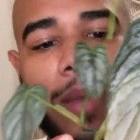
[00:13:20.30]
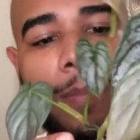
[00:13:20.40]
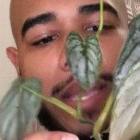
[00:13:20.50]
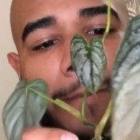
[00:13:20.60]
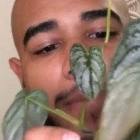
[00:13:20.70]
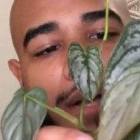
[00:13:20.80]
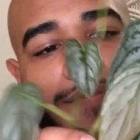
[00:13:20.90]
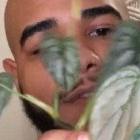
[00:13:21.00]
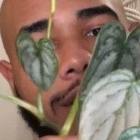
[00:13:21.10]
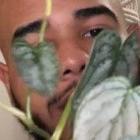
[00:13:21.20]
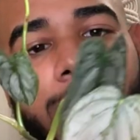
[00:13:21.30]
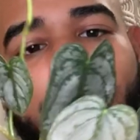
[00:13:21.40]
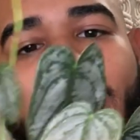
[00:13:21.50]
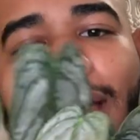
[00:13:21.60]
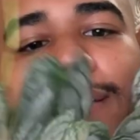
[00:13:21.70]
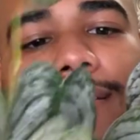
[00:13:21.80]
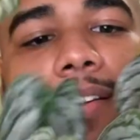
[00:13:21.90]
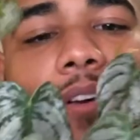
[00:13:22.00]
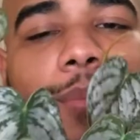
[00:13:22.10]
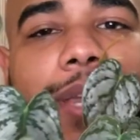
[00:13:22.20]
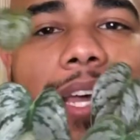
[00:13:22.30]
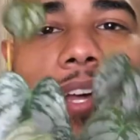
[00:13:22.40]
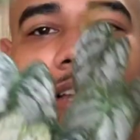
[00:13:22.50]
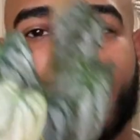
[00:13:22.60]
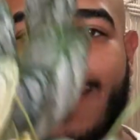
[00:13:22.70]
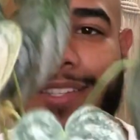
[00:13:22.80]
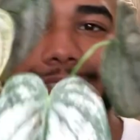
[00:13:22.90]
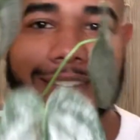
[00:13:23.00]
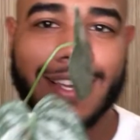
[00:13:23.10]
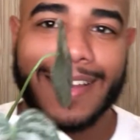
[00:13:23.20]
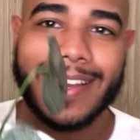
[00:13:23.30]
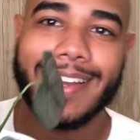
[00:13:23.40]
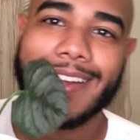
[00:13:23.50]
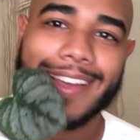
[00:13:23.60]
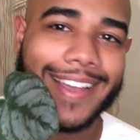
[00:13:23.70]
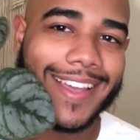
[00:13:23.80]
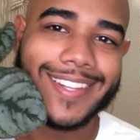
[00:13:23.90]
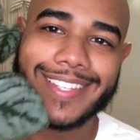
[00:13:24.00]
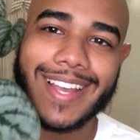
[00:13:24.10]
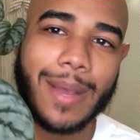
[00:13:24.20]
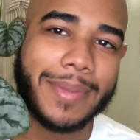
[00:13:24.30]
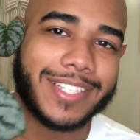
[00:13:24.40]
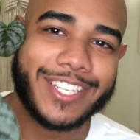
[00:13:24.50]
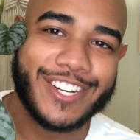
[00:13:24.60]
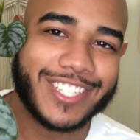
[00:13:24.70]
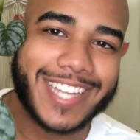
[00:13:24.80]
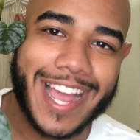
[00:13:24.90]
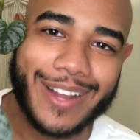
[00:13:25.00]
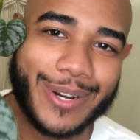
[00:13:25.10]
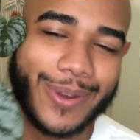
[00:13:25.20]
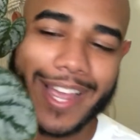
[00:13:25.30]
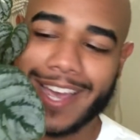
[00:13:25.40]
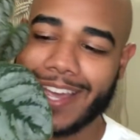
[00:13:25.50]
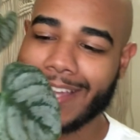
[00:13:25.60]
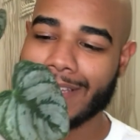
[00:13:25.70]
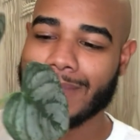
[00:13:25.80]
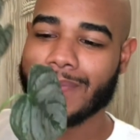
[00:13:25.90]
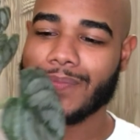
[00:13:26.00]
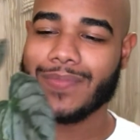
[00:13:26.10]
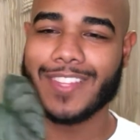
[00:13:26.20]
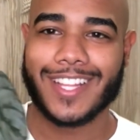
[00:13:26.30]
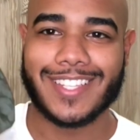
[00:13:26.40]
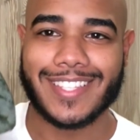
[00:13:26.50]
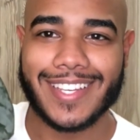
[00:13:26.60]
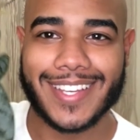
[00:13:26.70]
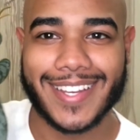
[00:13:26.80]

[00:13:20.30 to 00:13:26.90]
big buck for this bad girl because it's coming to your town, okay? Let's see.